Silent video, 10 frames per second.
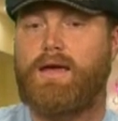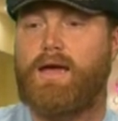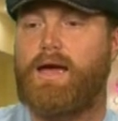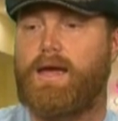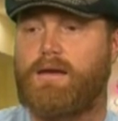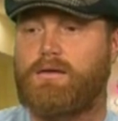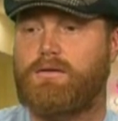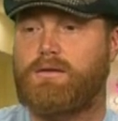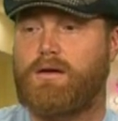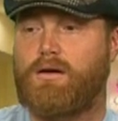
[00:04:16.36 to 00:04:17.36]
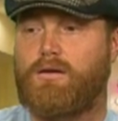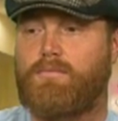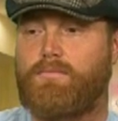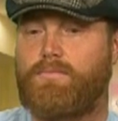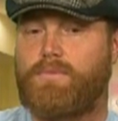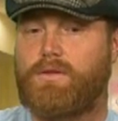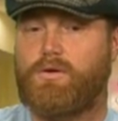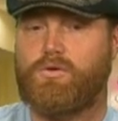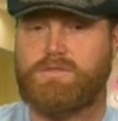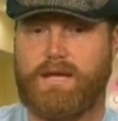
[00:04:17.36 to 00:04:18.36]
and
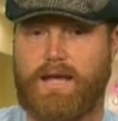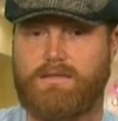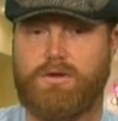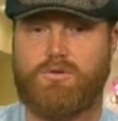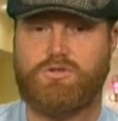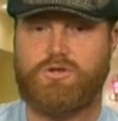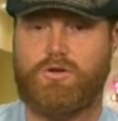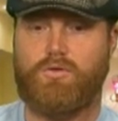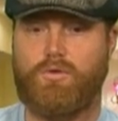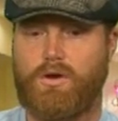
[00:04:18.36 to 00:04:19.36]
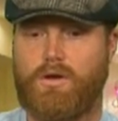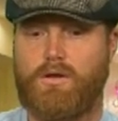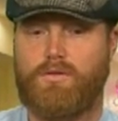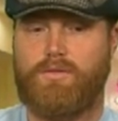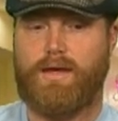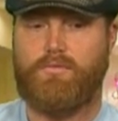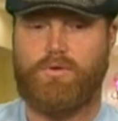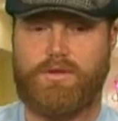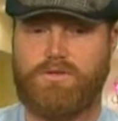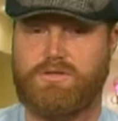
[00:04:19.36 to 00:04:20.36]
her scans all show that
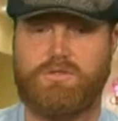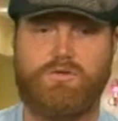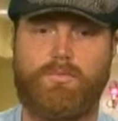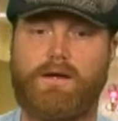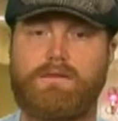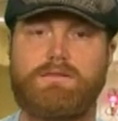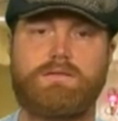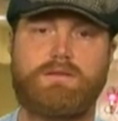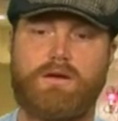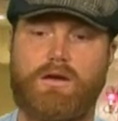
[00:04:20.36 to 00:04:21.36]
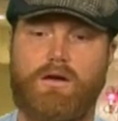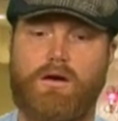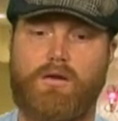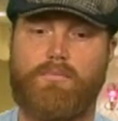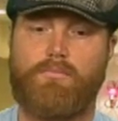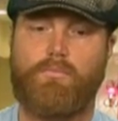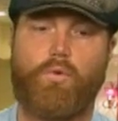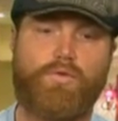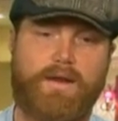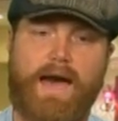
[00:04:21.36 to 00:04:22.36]
within just 2 months,
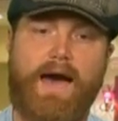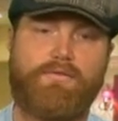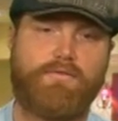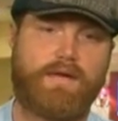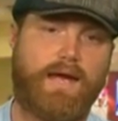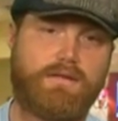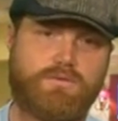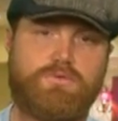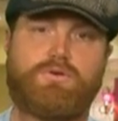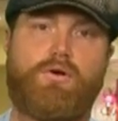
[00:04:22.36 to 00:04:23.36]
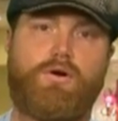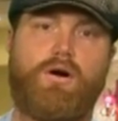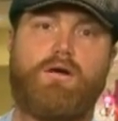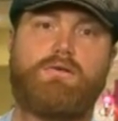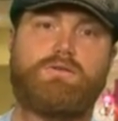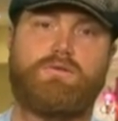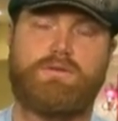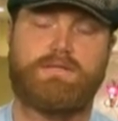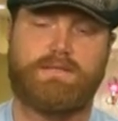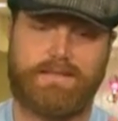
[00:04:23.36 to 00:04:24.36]
more than half of the cancer is all gone. So
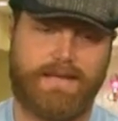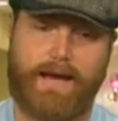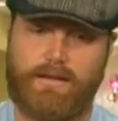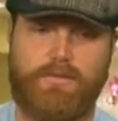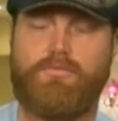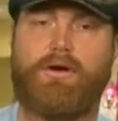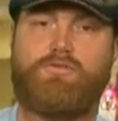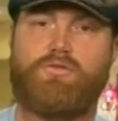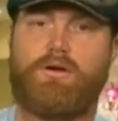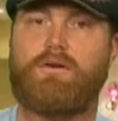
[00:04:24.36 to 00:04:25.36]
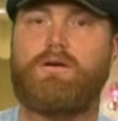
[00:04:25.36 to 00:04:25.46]
this is exactly the right drug.